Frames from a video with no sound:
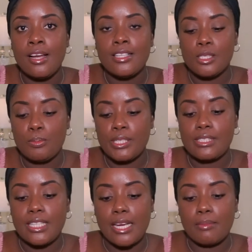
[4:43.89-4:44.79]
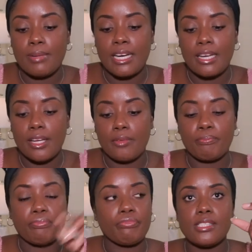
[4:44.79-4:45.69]
to put like my
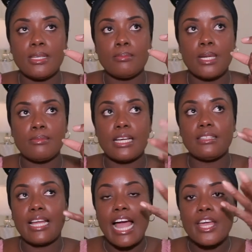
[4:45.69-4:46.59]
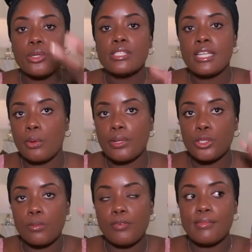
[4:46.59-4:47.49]
sometimes like I use liquid
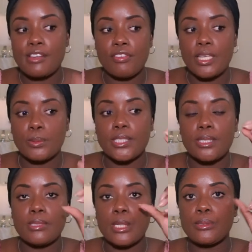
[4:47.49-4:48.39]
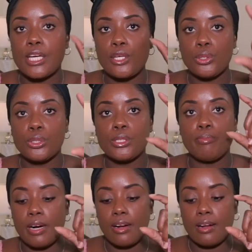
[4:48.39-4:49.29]
soap for my face but sometimes I use
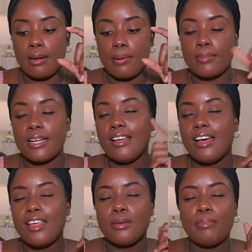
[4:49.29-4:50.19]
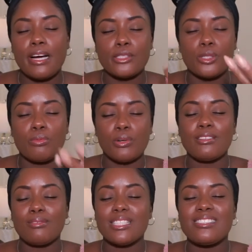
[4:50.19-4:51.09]
um the bar soap
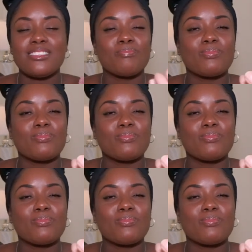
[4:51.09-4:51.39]
what what's